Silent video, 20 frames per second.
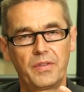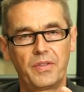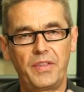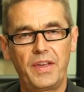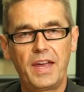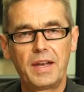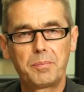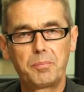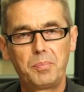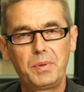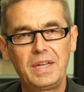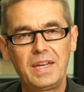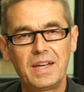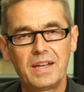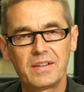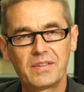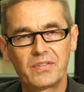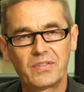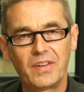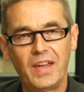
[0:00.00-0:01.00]
That
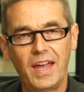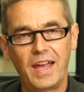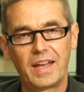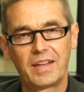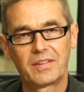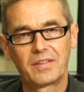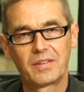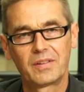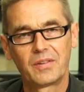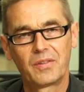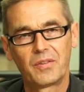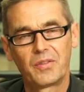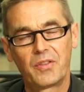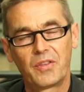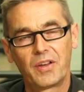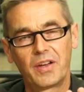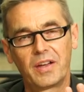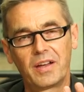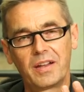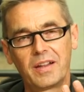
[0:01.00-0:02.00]
being said,
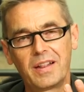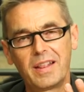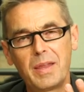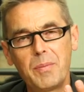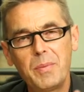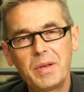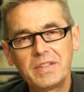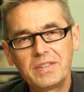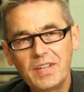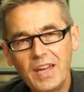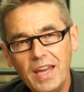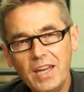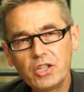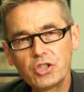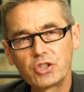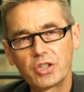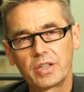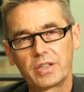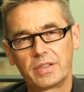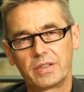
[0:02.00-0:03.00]
the
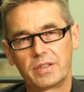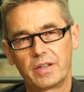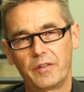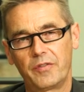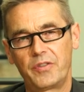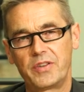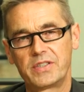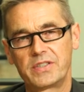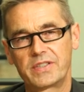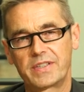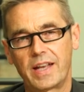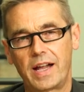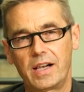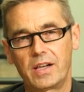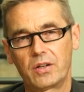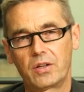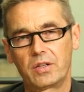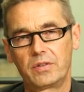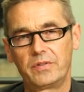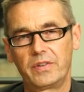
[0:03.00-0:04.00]
limitation of this
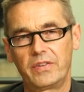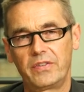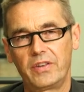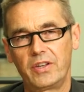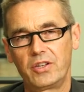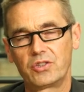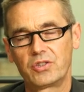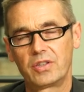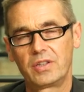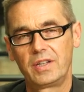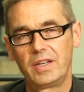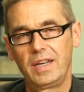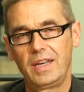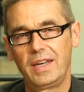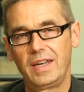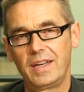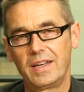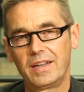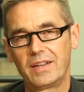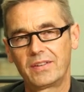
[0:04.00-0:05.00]
style of conversation
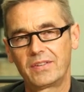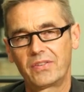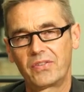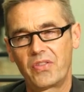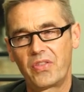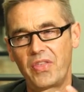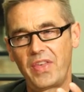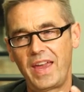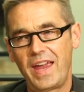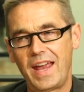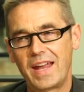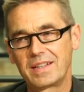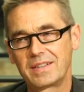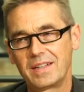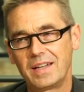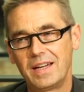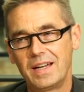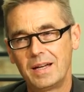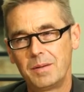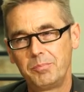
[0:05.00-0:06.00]
is
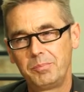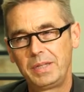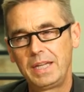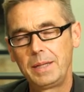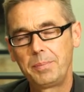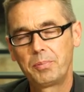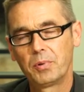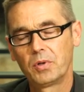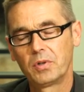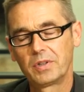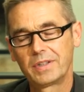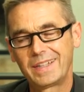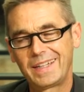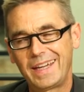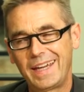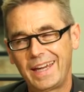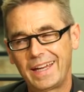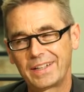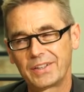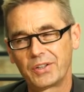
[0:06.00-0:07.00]
that people
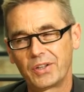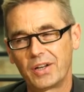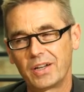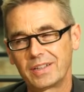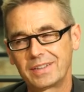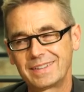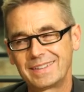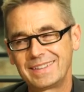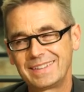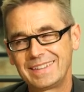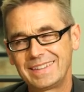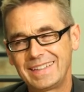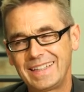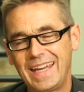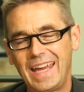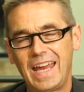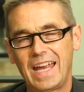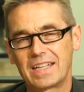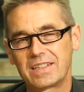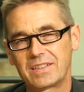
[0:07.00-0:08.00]
cannot
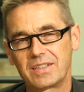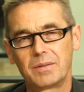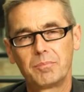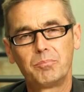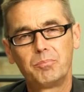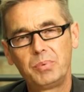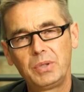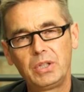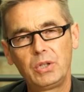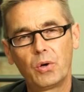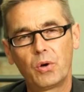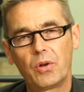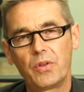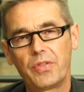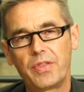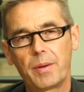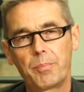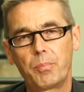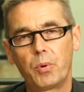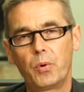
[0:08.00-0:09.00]
get
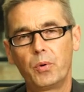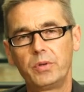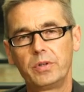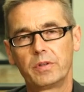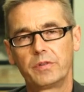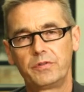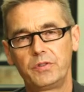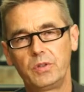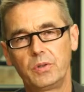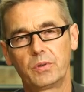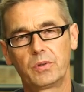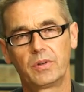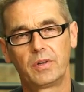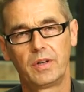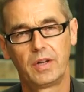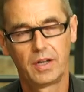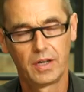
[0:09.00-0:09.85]
beyond their point of view.